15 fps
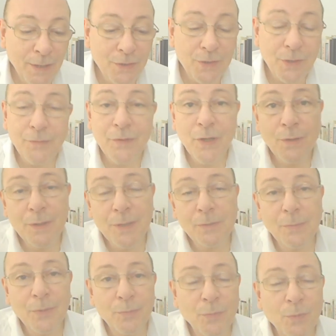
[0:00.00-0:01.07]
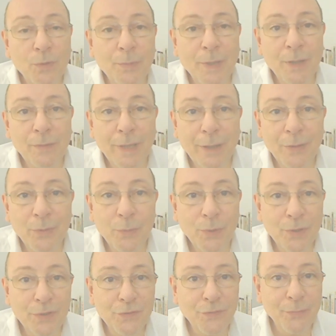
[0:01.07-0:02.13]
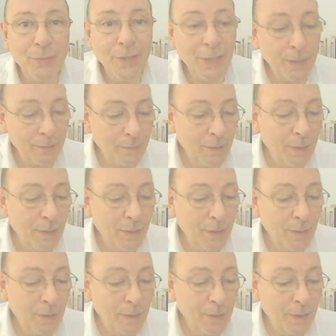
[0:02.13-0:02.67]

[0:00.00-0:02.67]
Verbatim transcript: So if you know a little bit more about how it works for me,